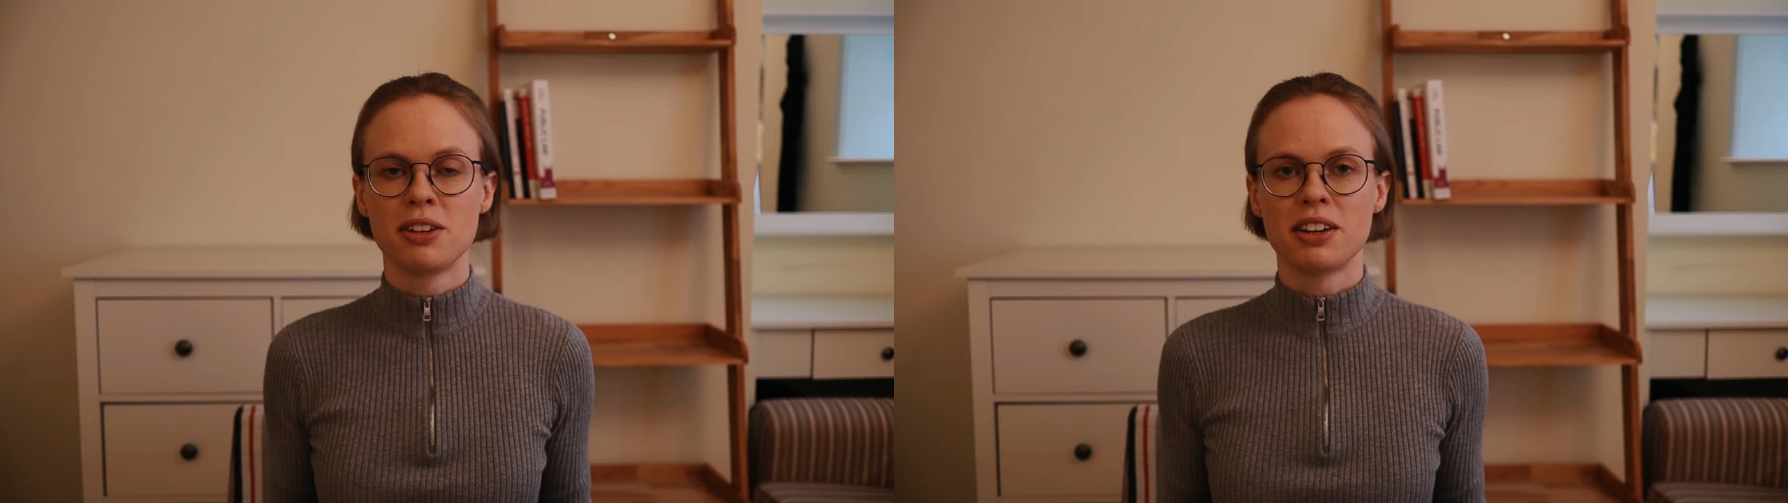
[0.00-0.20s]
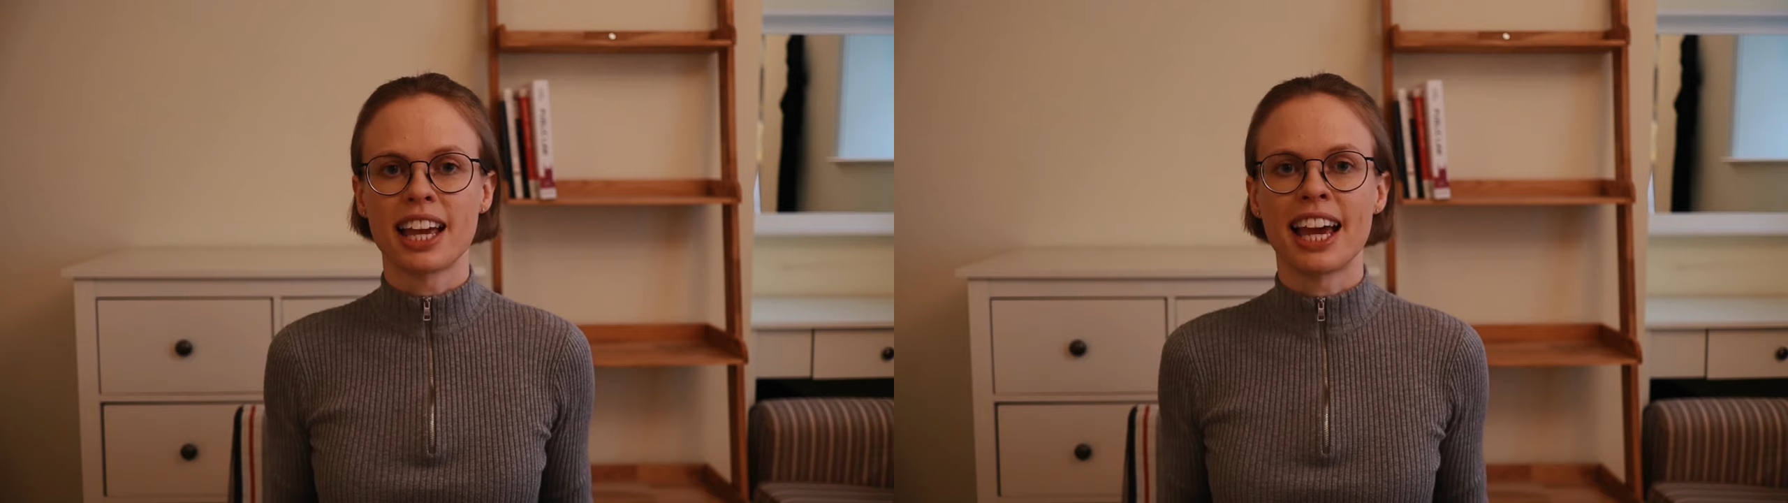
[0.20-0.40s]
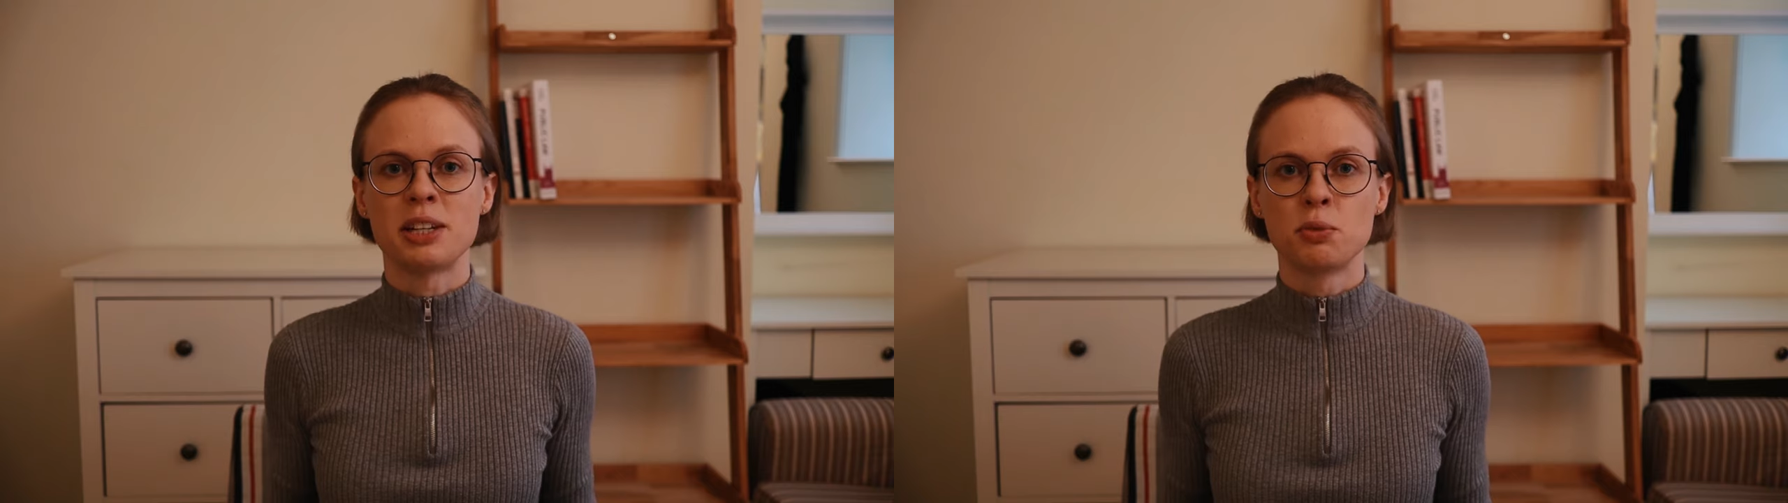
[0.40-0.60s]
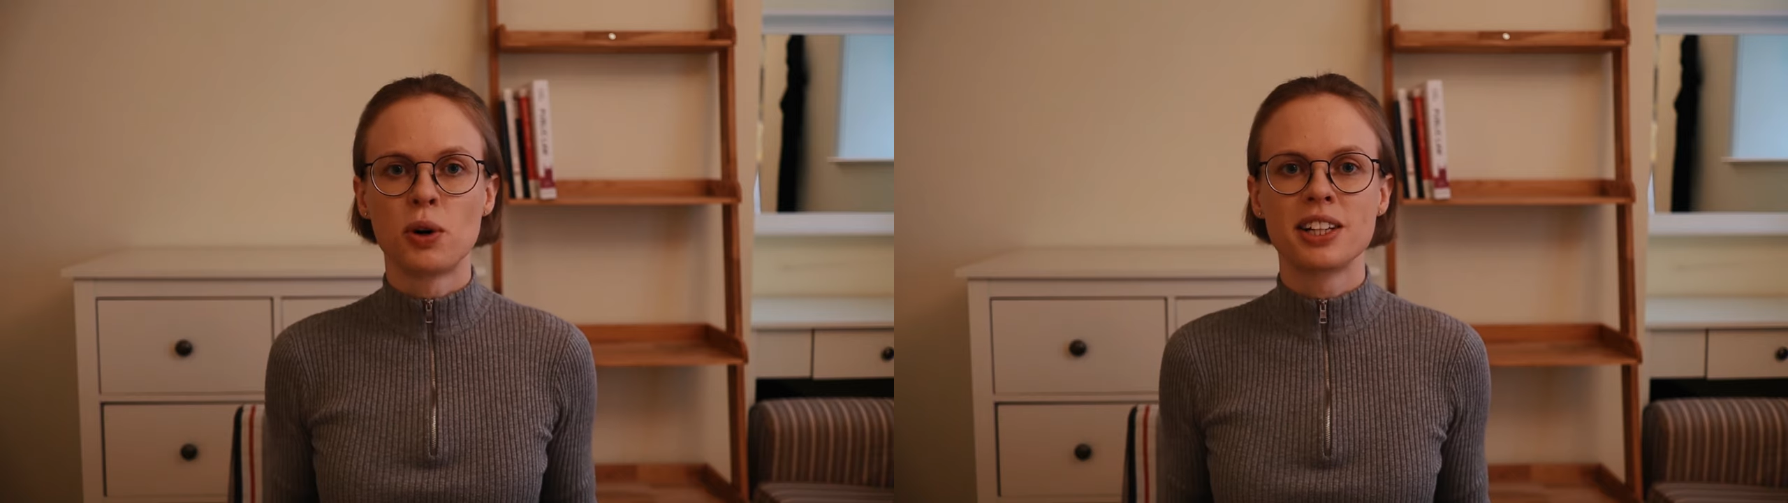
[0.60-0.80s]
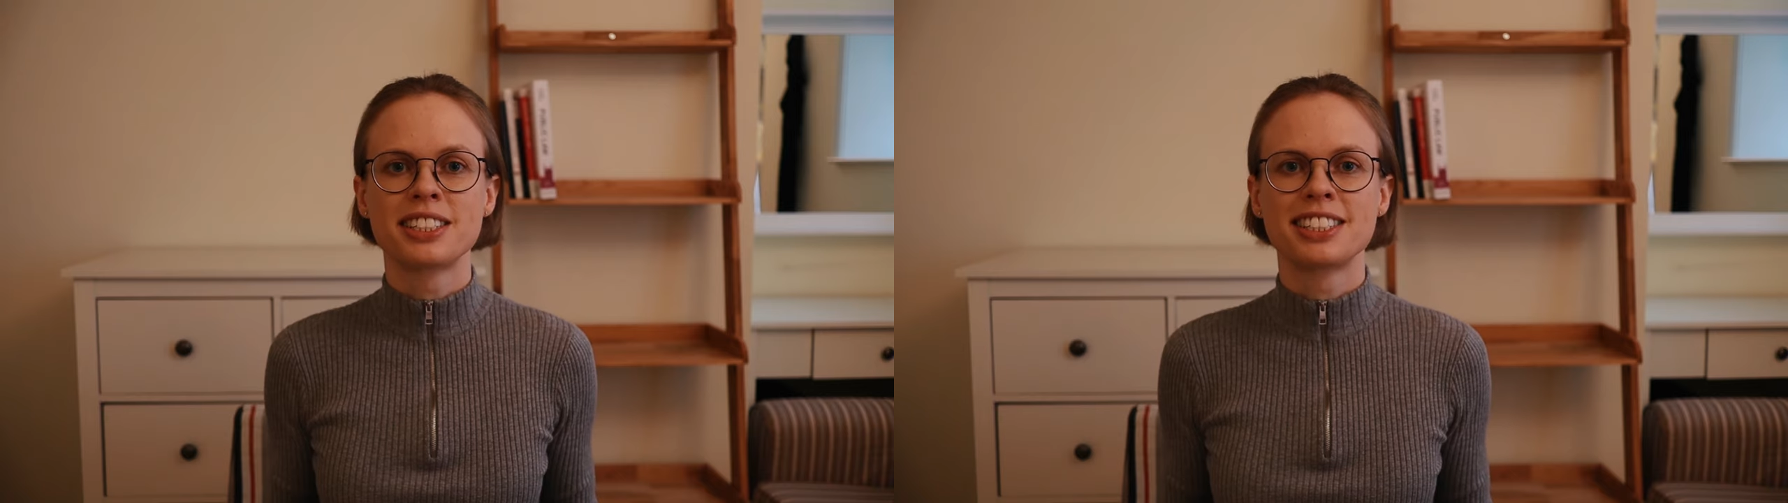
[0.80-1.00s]
look at
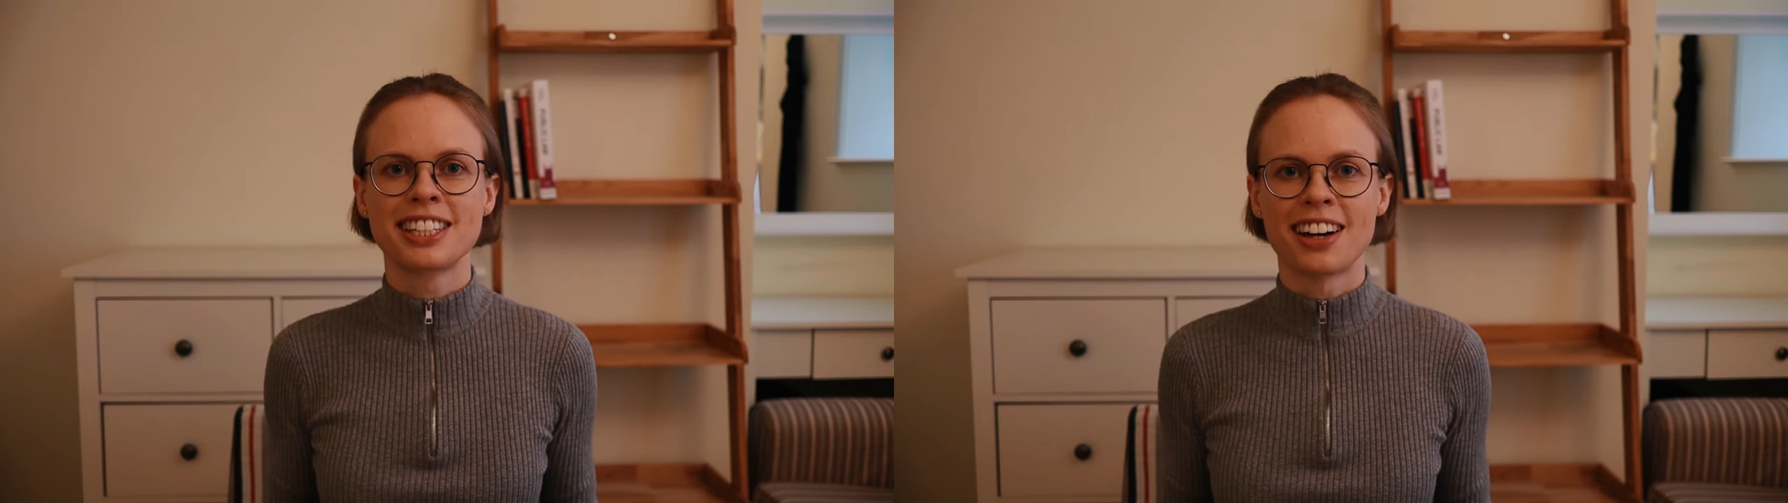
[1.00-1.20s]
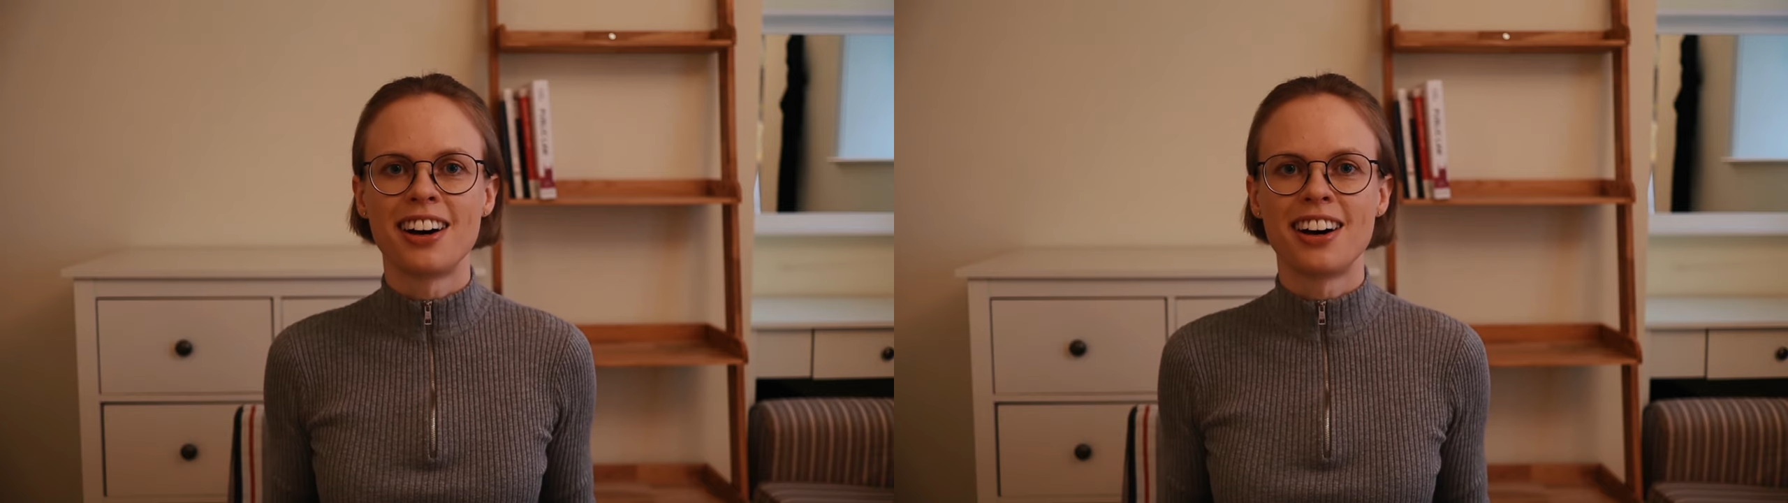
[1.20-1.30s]
what the